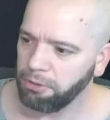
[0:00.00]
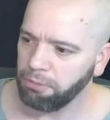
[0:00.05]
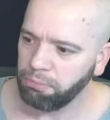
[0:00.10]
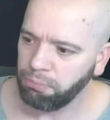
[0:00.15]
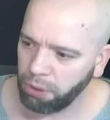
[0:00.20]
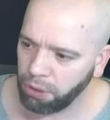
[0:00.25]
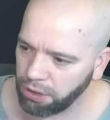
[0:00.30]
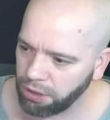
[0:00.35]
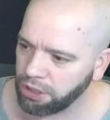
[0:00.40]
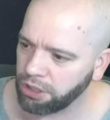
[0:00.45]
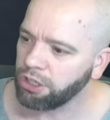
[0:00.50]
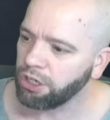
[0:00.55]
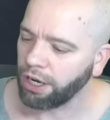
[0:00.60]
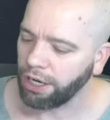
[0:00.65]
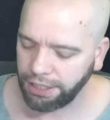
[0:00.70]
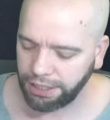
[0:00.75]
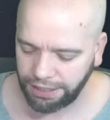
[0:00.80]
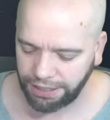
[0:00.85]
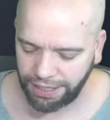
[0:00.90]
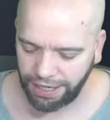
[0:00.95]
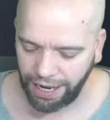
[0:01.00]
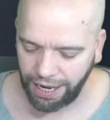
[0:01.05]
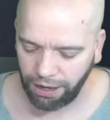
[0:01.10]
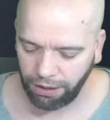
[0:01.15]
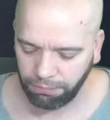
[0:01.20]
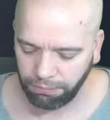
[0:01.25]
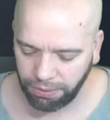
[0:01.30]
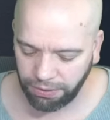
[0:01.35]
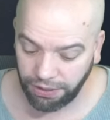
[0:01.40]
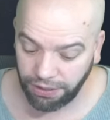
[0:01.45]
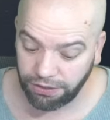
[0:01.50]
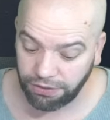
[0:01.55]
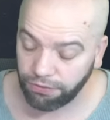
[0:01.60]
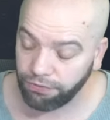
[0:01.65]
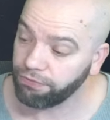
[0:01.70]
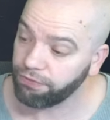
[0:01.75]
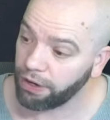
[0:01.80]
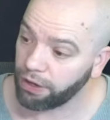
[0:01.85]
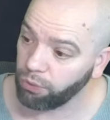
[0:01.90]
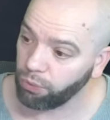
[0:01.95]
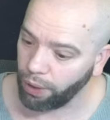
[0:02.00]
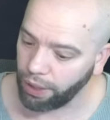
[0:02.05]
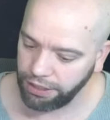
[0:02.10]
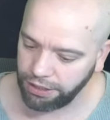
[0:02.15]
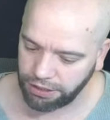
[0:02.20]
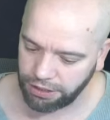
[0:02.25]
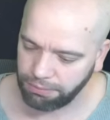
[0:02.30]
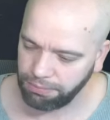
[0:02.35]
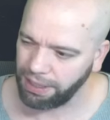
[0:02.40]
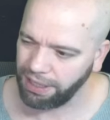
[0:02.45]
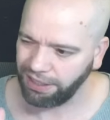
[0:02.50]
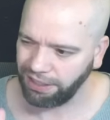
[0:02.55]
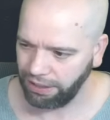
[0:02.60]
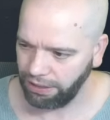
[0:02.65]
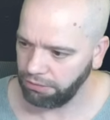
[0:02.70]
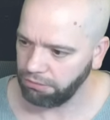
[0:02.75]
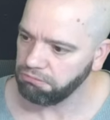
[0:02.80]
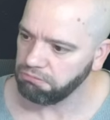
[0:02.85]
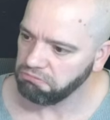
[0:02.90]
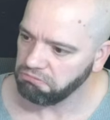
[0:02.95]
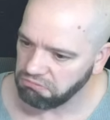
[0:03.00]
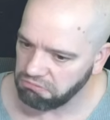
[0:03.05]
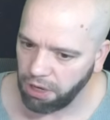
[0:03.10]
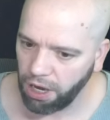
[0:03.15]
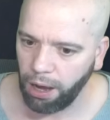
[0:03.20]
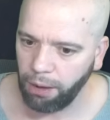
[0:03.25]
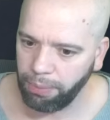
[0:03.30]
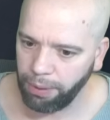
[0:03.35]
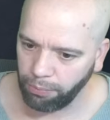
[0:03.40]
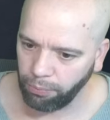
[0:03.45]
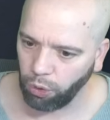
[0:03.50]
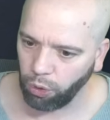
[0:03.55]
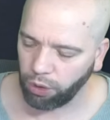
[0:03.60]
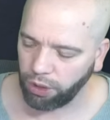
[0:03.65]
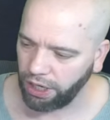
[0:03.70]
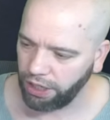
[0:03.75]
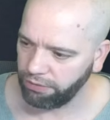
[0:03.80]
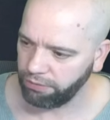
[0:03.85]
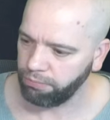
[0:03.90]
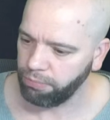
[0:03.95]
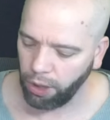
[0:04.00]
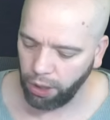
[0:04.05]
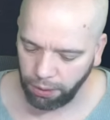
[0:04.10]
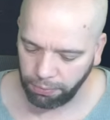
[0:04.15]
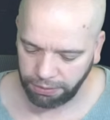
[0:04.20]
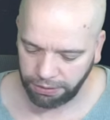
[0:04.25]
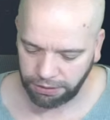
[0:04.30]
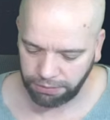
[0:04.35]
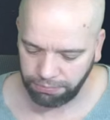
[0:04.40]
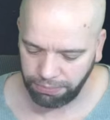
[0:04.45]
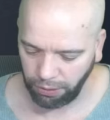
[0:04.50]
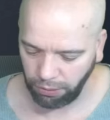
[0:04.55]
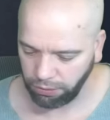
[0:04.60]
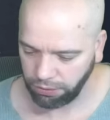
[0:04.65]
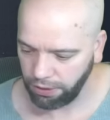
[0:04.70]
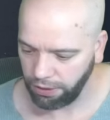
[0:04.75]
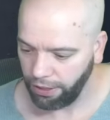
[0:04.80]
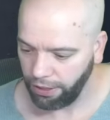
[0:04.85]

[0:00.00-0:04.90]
put a dice down, but these are fun ways to make it a bit more kind of purpose built.